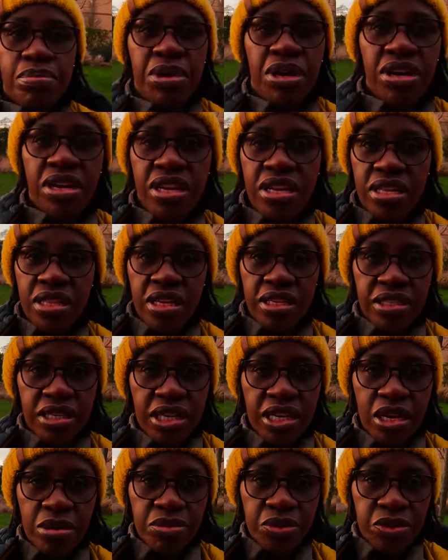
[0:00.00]
apparently there's a
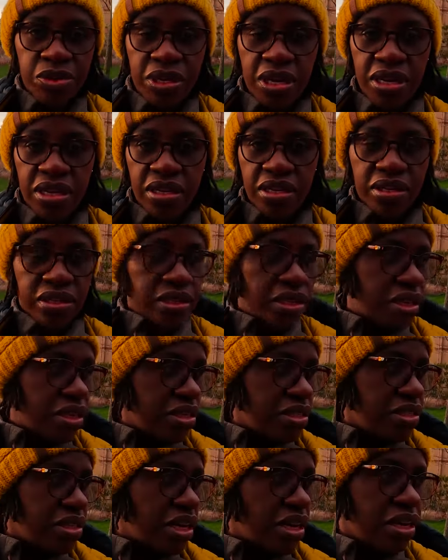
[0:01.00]
game today
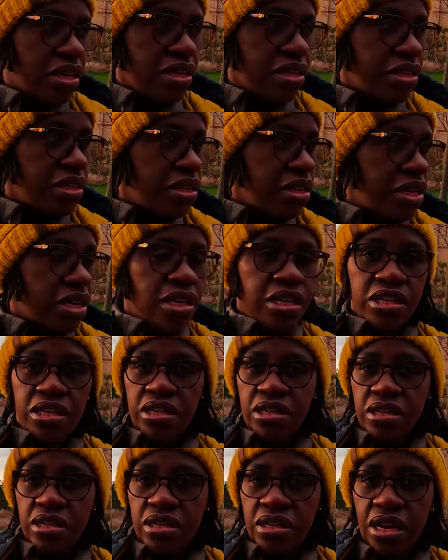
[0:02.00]
and uh,
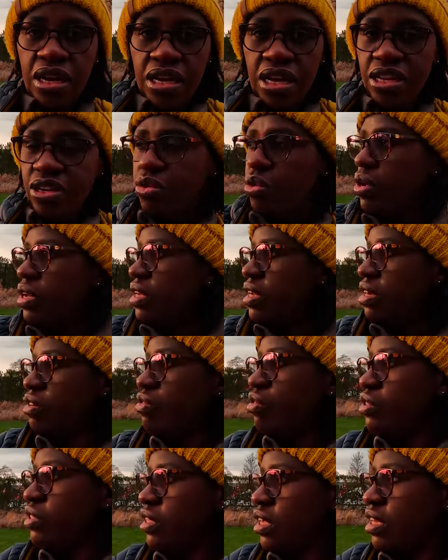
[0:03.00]
I can't go in,
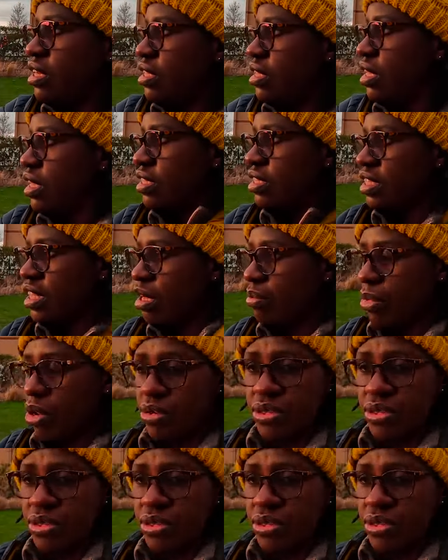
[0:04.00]
unfortunately. Next time